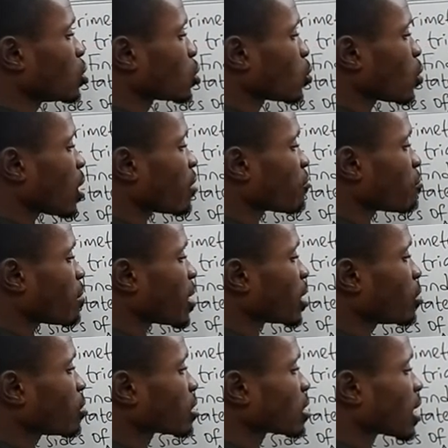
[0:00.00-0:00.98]
So we have
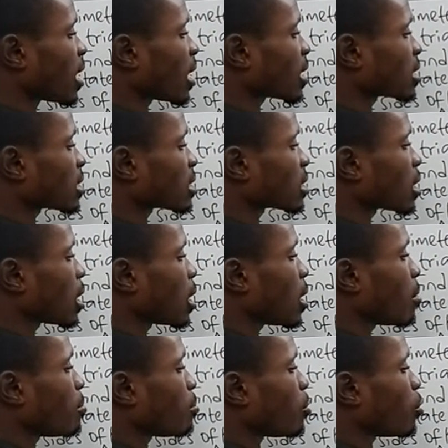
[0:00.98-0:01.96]
minus x
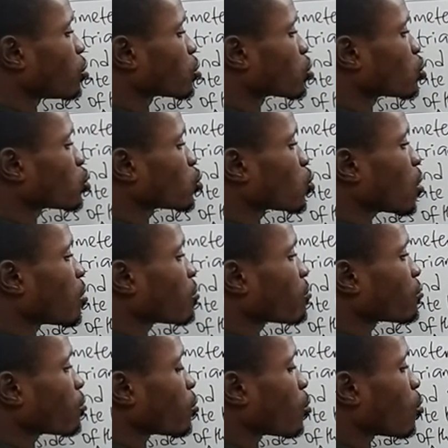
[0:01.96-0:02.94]
plus
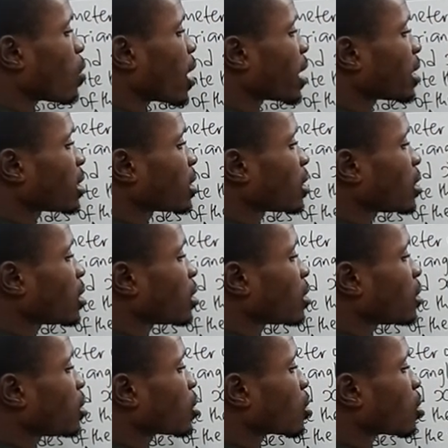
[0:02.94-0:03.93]
12y
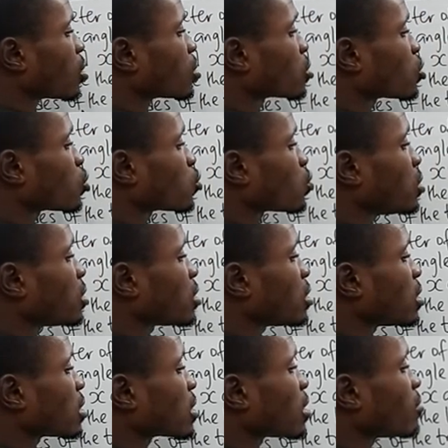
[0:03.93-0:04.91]
equals
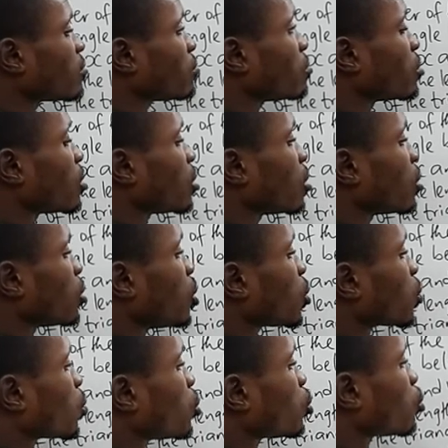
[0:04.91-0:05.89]
27.
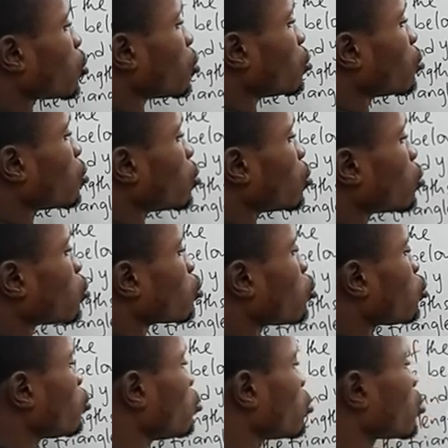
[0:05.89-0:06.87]
Equation
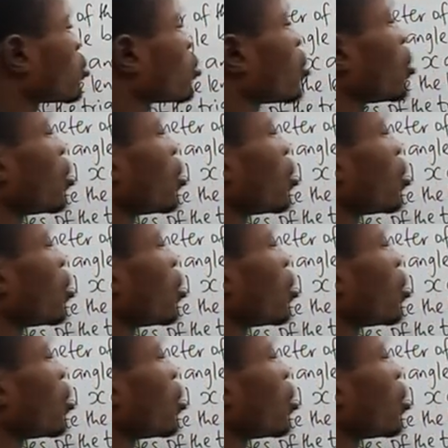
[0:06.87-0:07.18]
2.